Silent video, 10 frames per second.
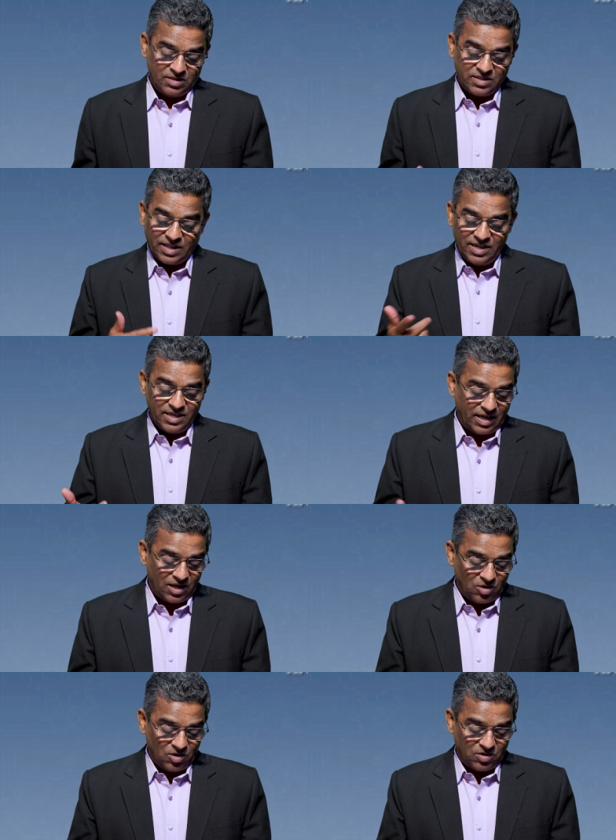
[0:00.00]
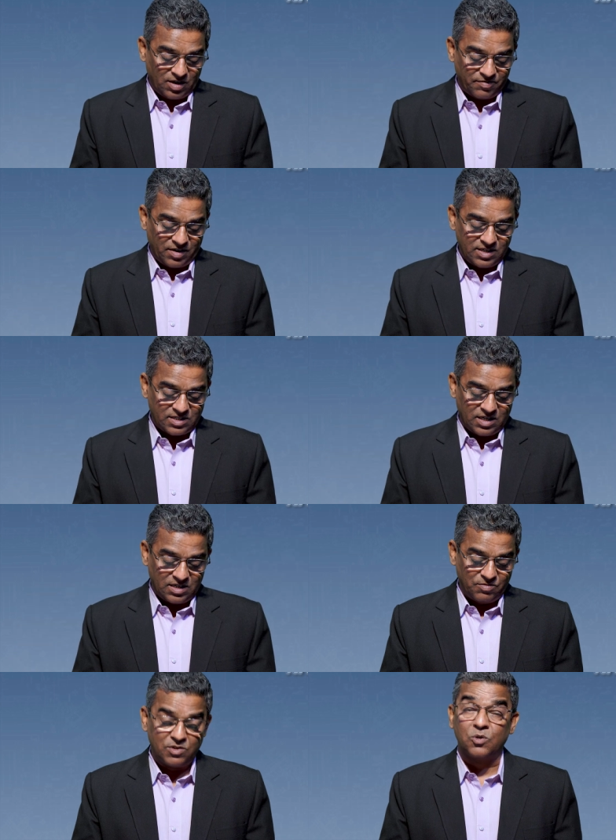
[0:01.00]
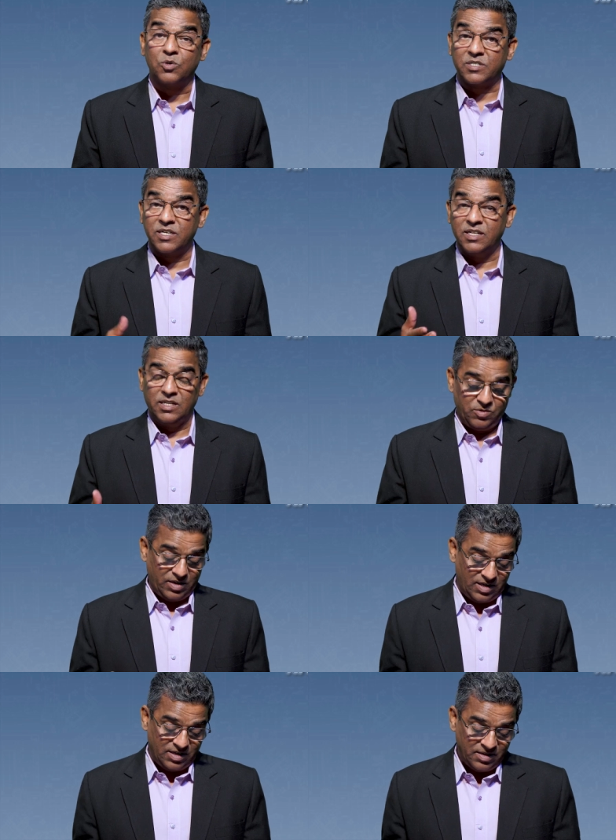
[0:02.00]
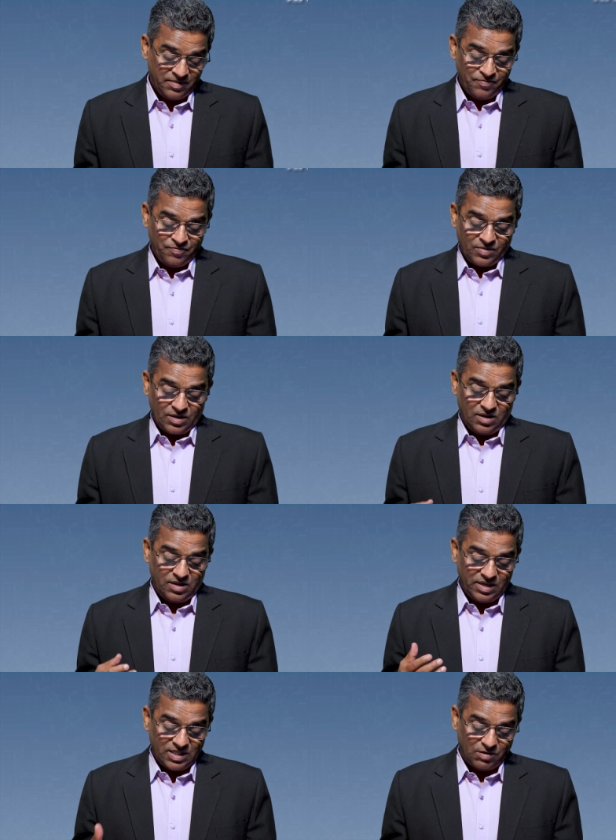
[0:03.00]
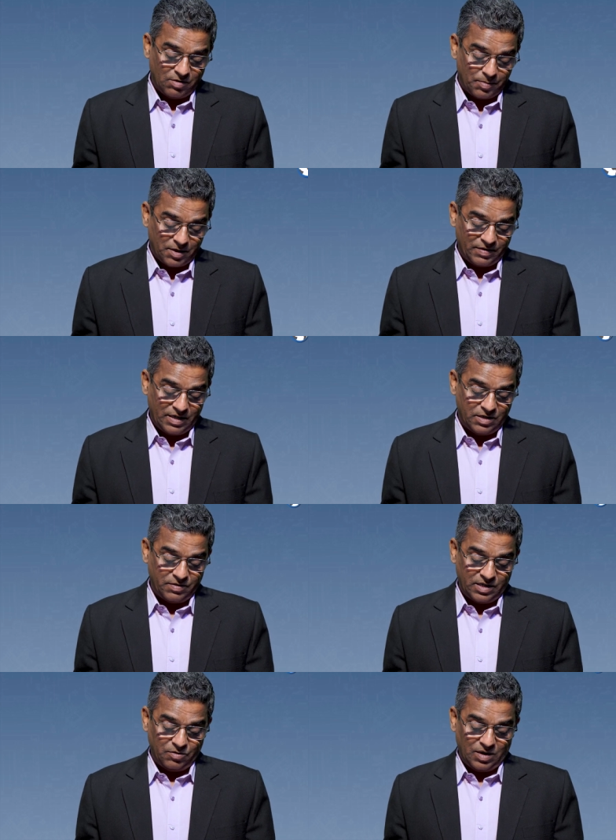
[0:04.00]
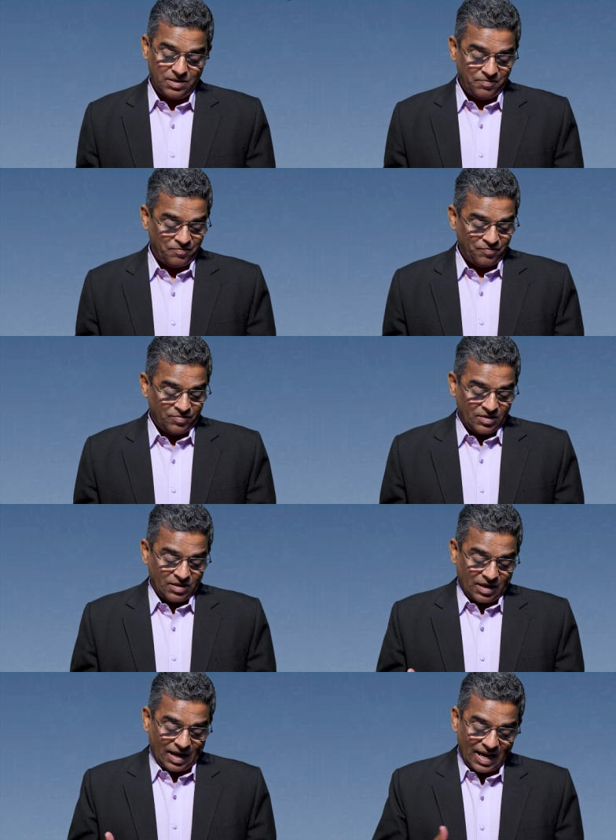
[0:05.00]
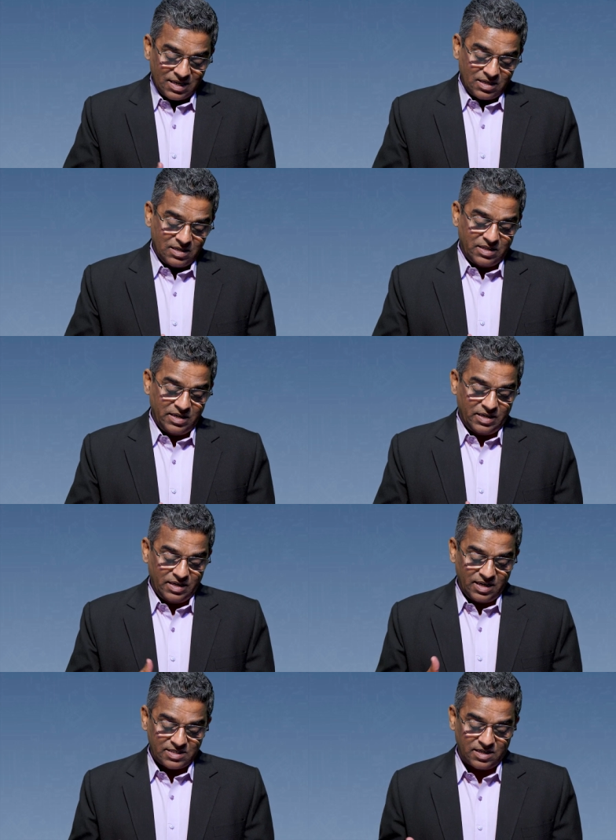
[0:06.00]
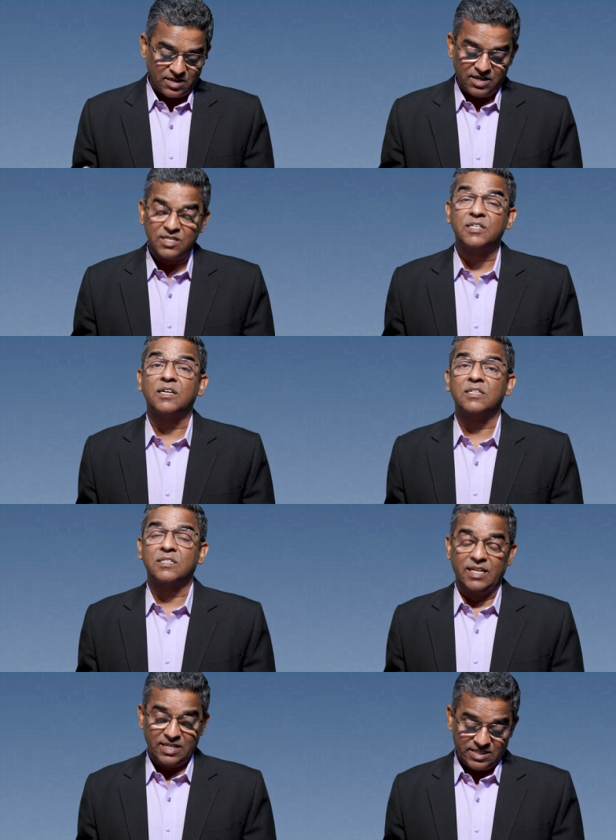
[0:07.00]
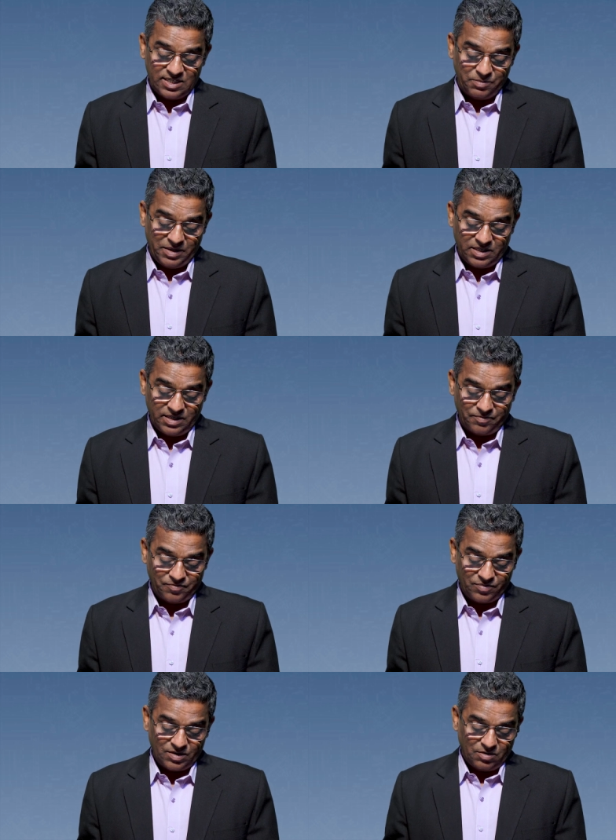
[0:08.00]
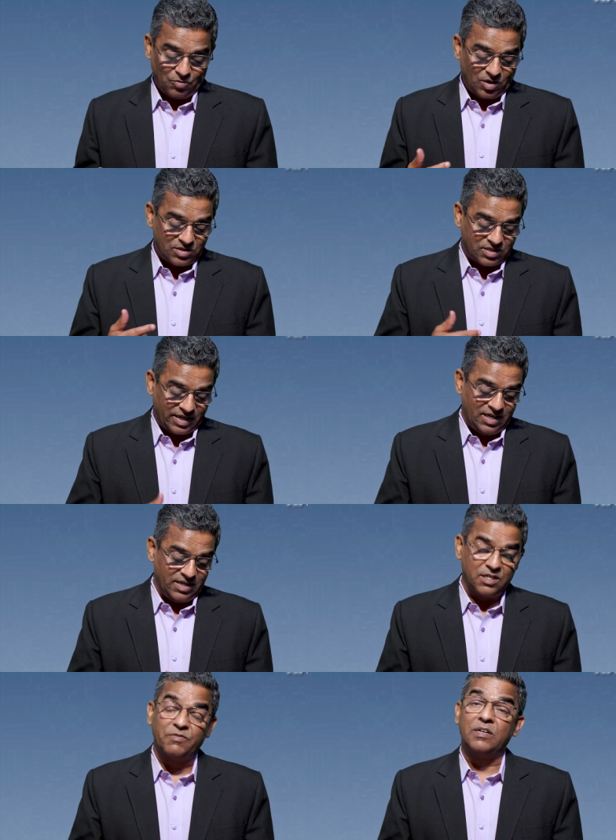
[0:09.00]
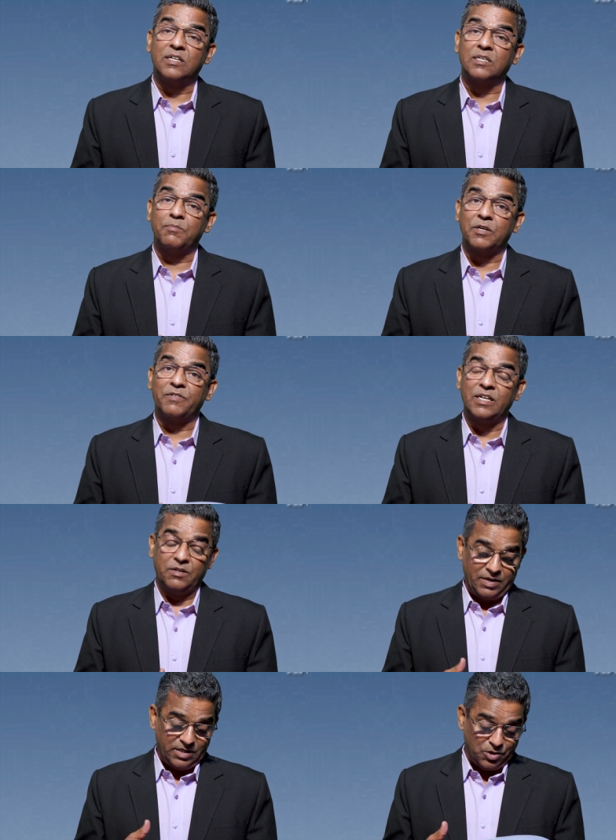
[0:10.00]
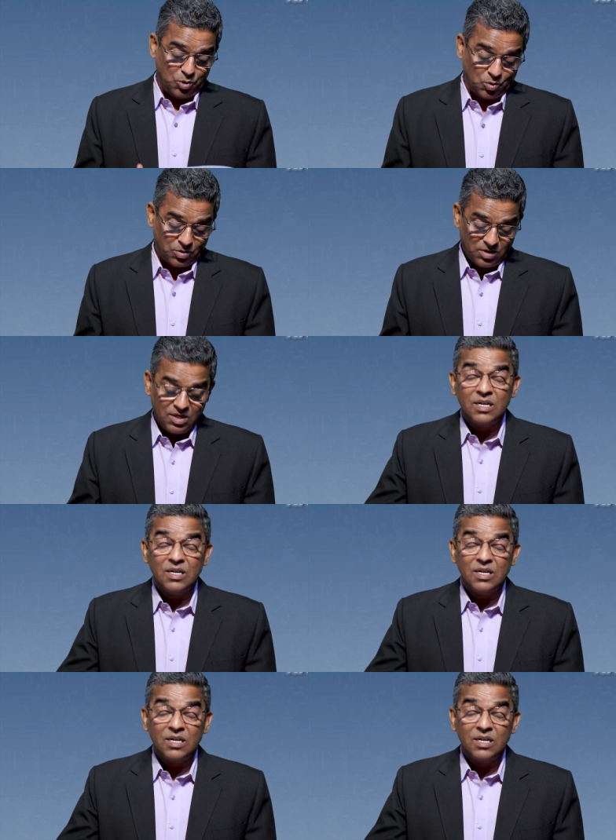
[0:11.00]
The Delhi Dialogue on Afghanistan was hosted in New Delhi uh, in November 2021, and the India Central Asia's NSA's meeting was held in December 2022.